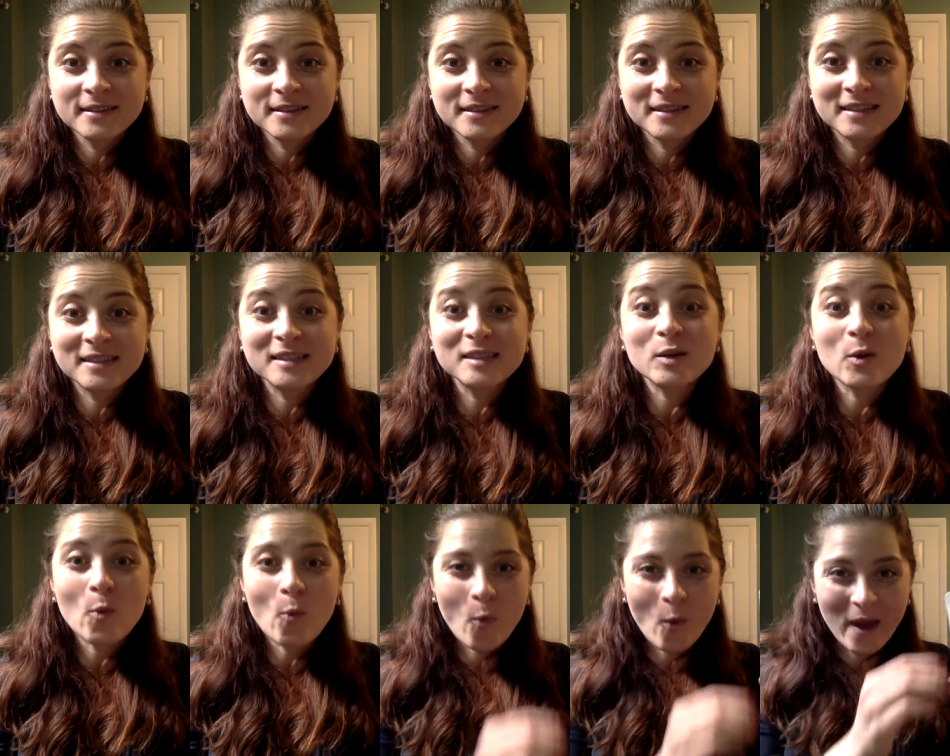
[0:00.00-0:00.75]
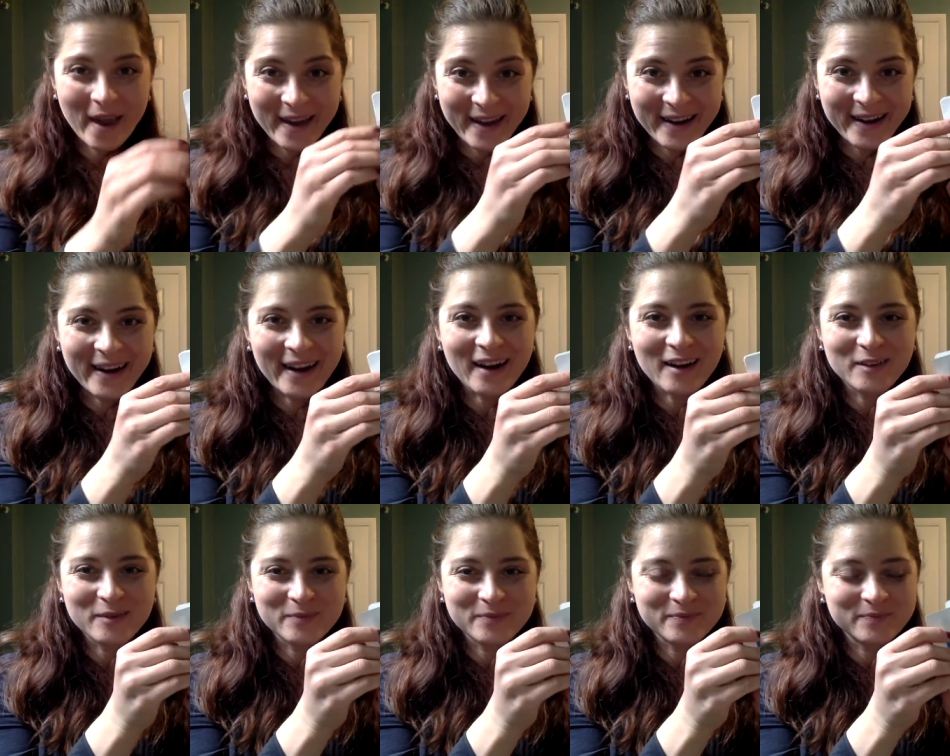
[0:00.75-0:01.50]
square.
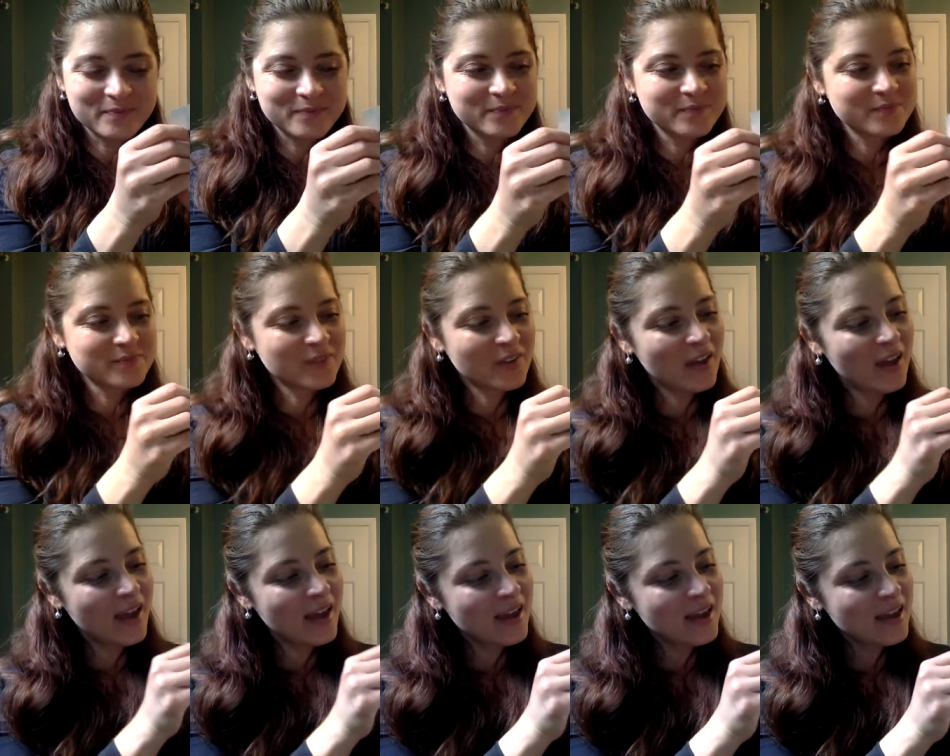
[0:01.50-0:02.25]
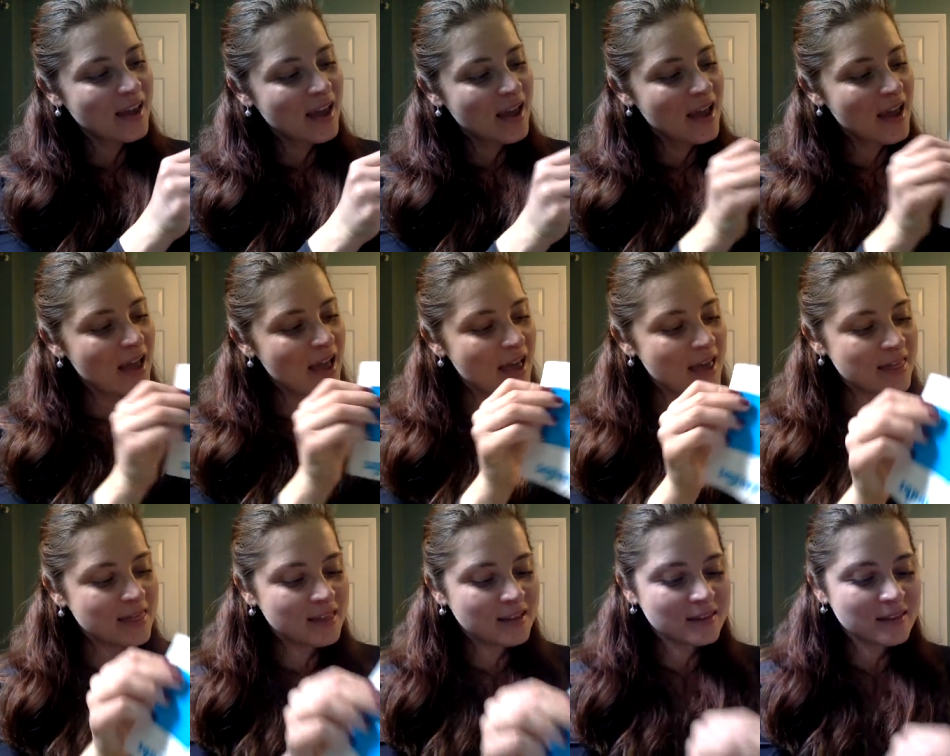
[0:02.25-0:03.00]
Okay,
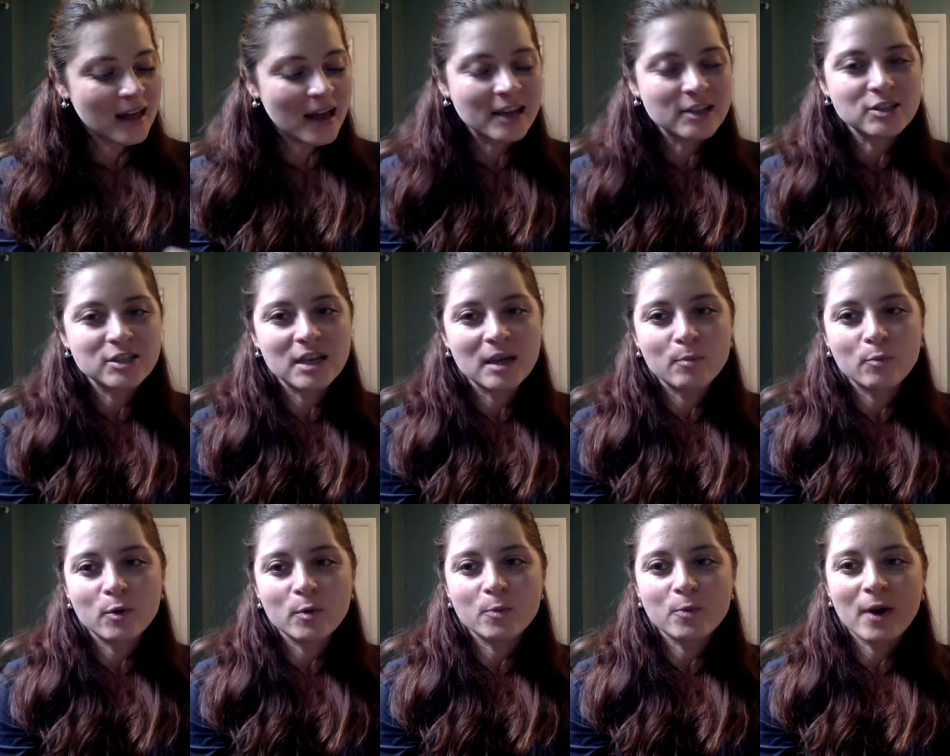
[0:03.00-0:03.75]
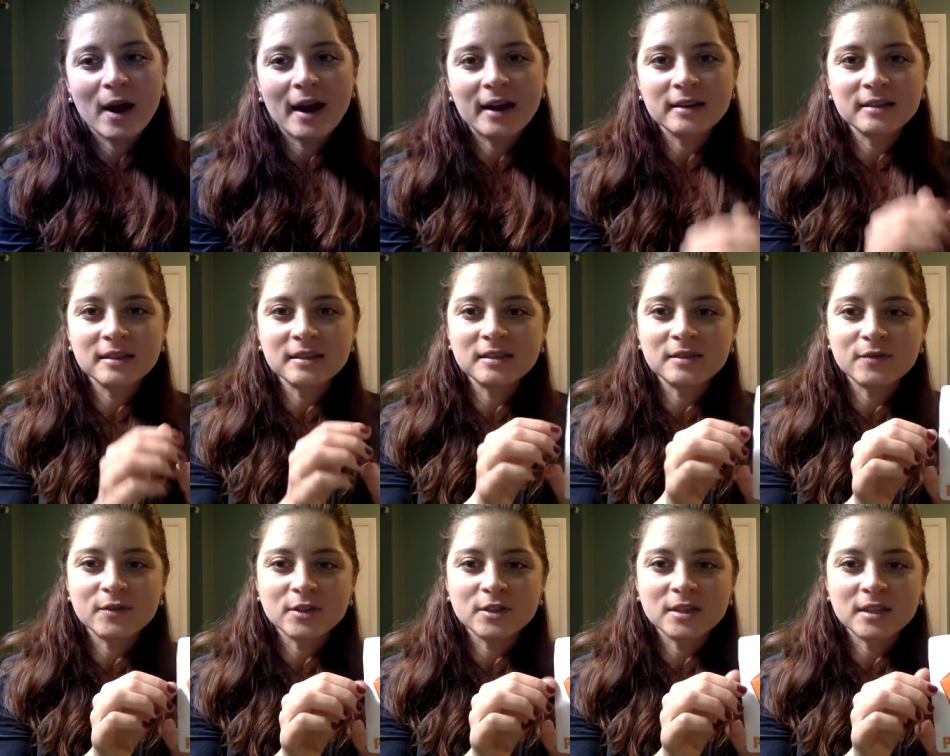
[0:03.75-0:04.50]
and the last shape we'll practice
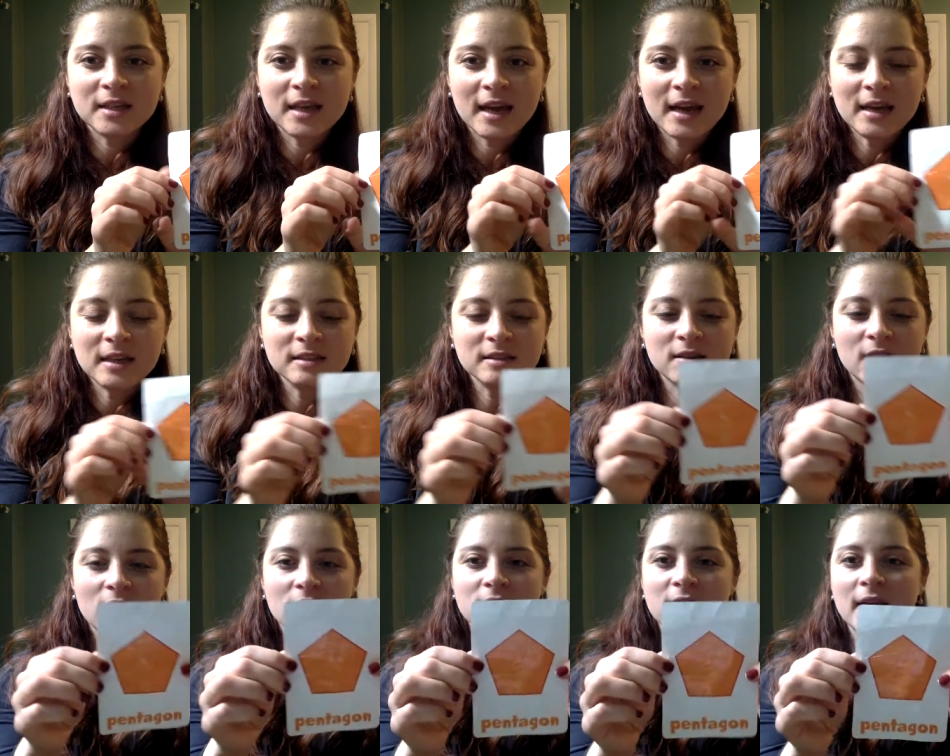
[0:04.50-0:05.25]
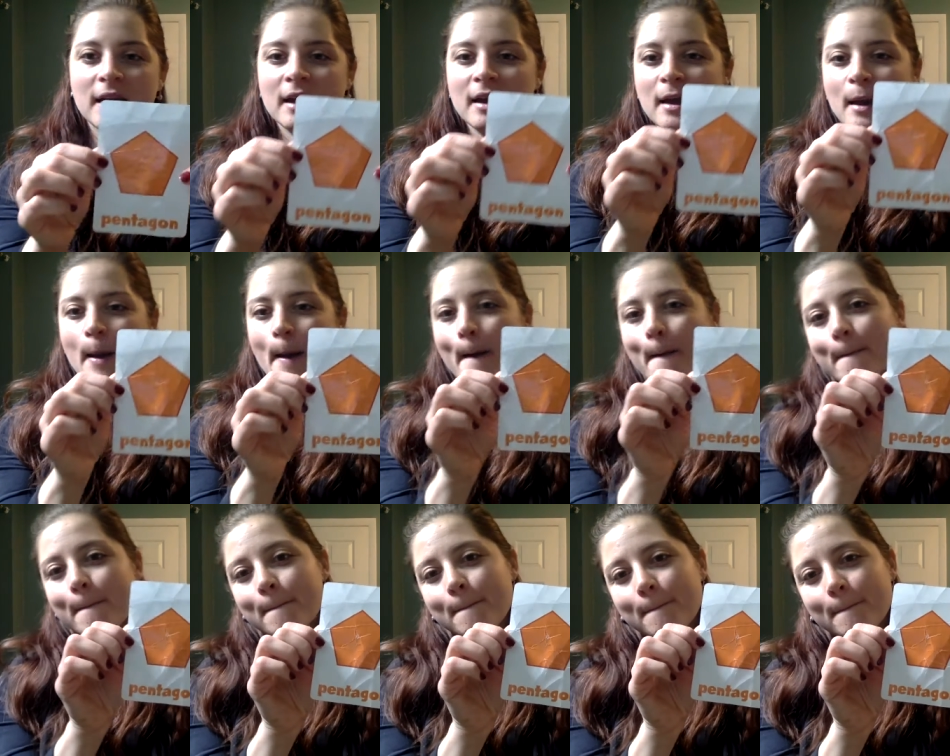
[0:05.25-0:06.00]
for today is called a
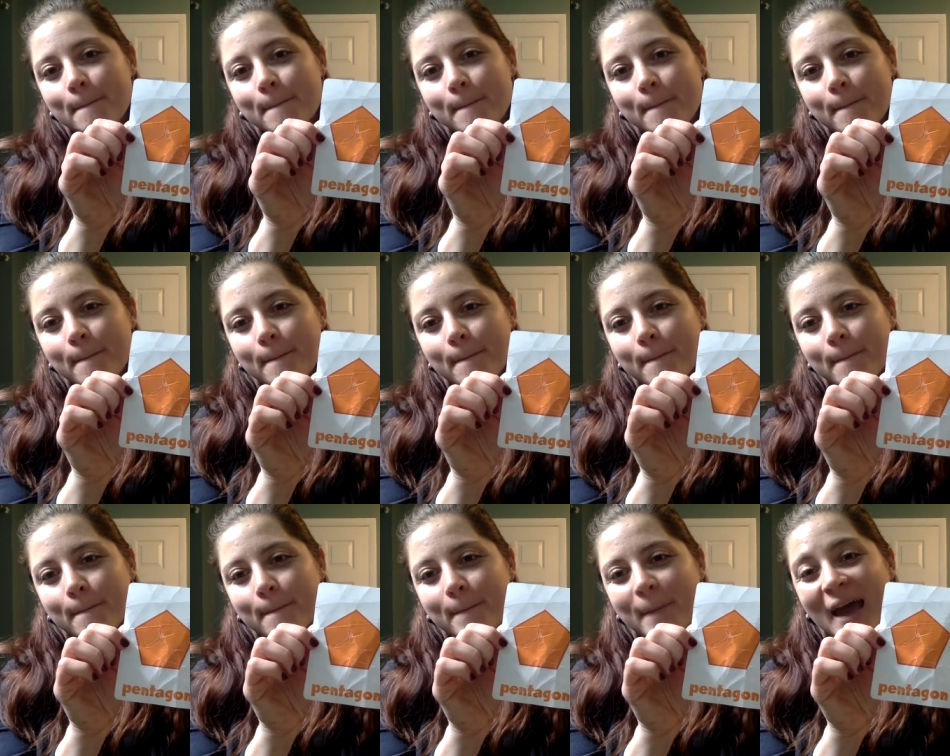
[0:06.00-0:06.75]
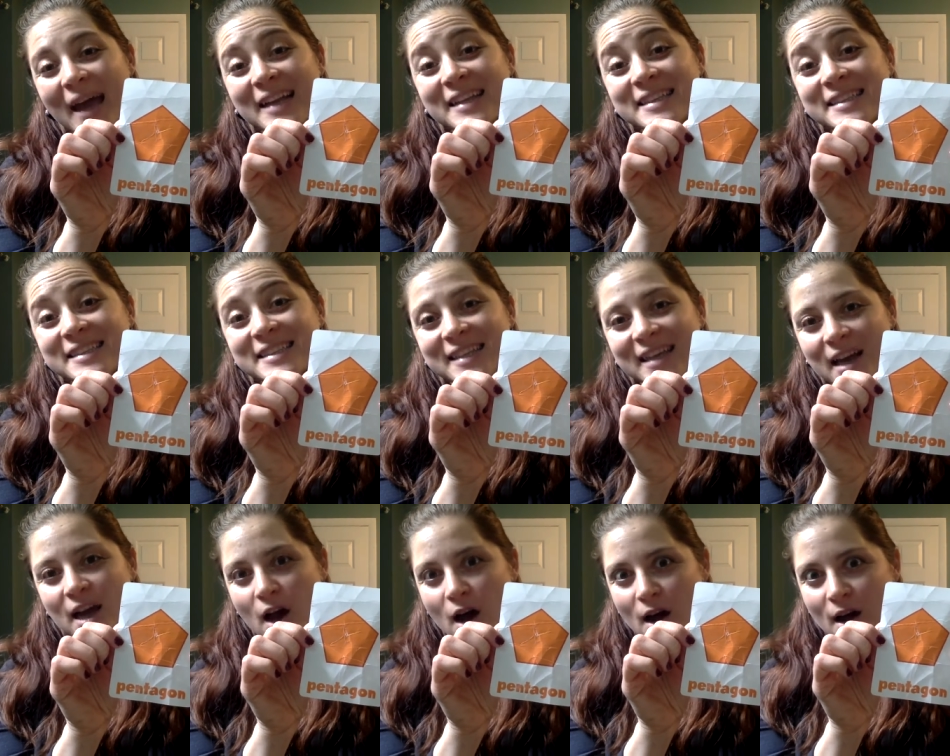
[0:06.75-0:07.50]

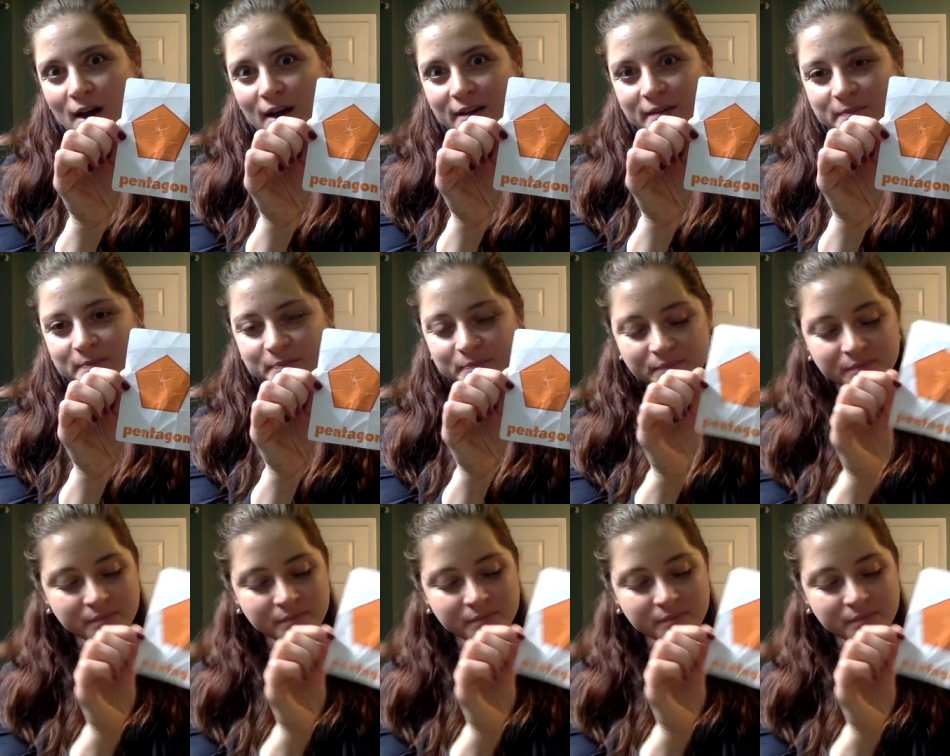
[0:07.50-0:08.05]
pentagon.